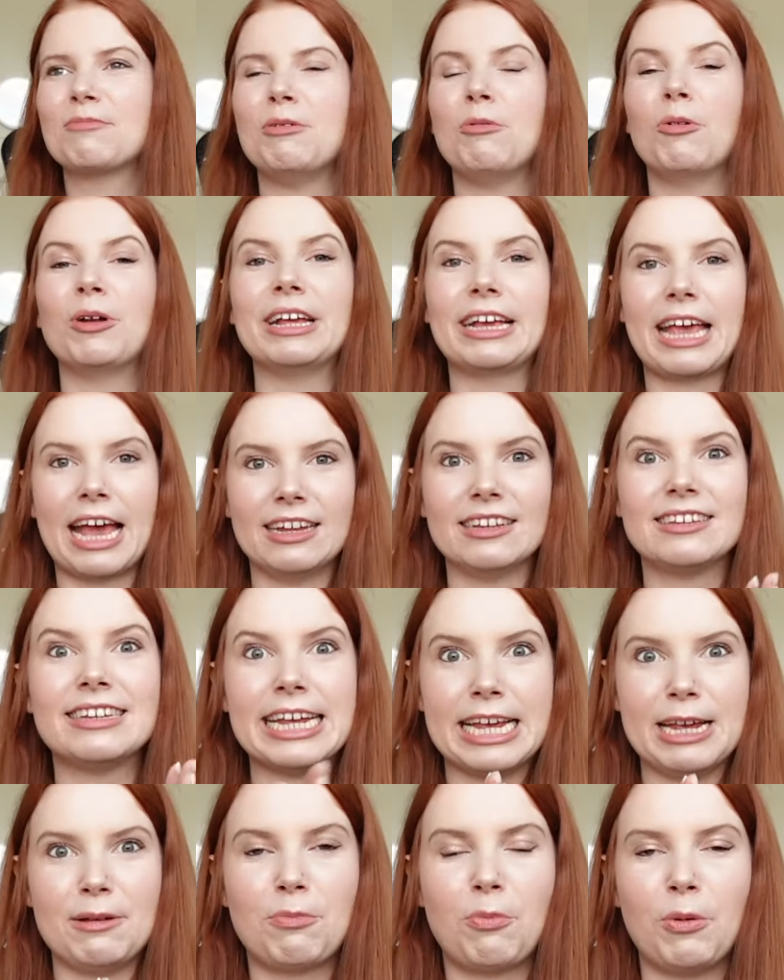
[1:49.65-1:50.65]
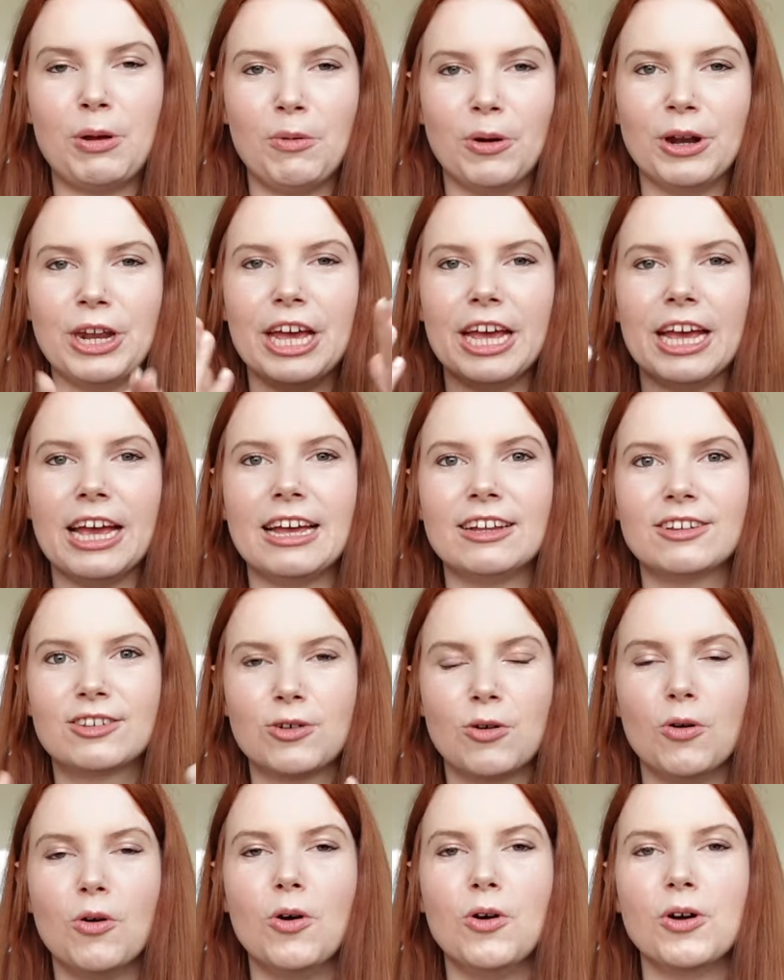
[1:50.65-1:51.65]
We want to get deep. We want to
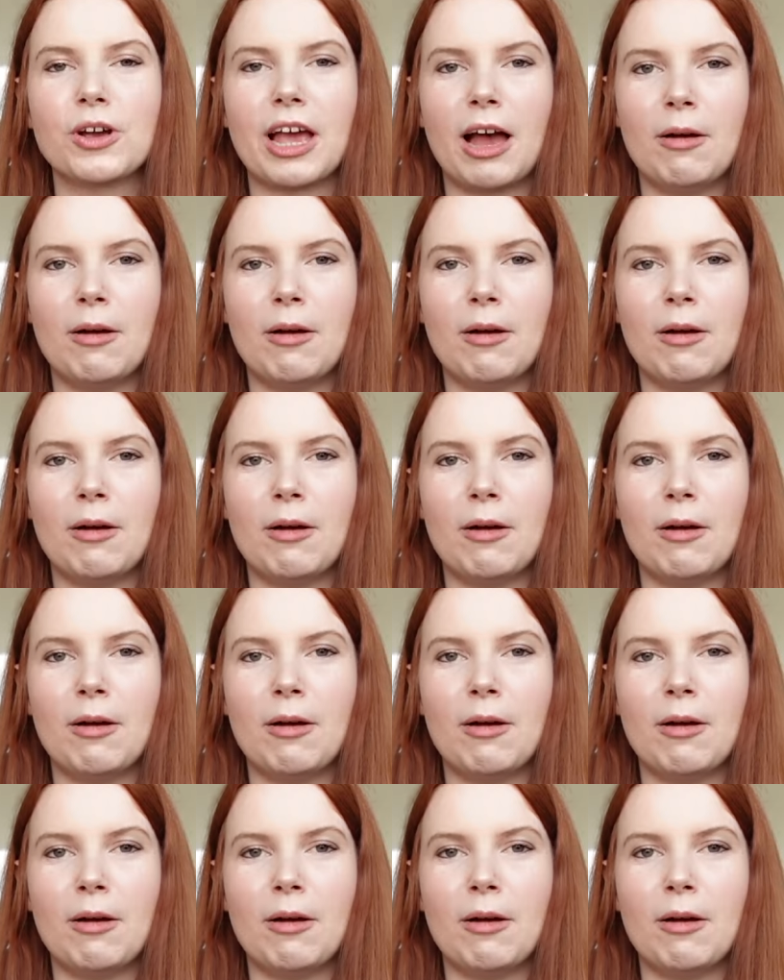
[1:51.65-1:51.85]
talk